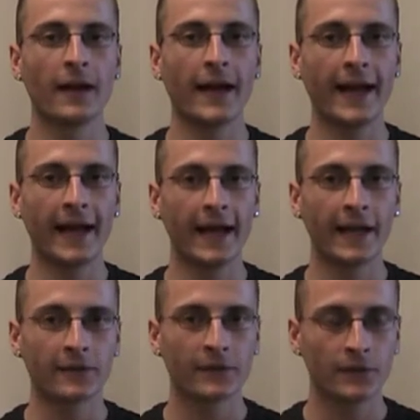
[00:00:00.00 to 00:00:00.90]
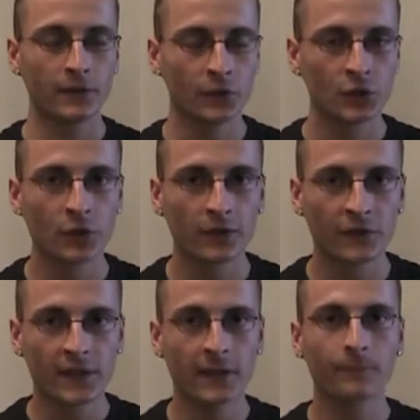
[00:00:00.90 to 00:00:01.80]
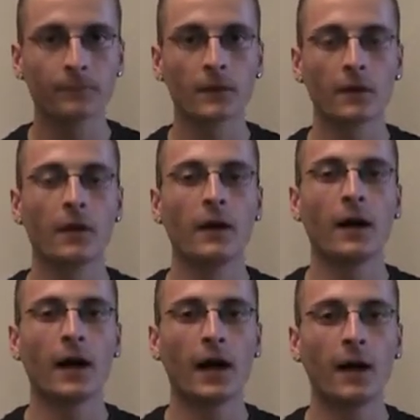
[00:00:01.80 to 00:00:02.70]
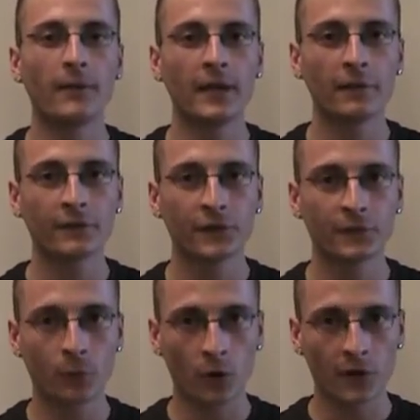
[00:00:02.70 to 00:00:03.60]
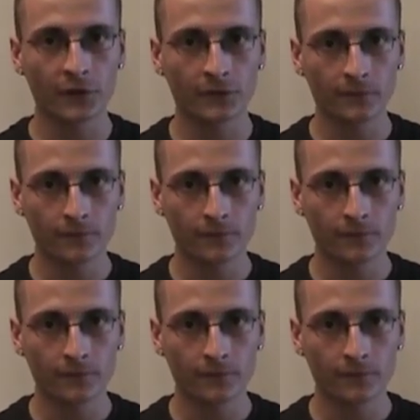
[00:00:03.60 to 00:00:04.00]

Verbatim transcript: and you should see um, if this person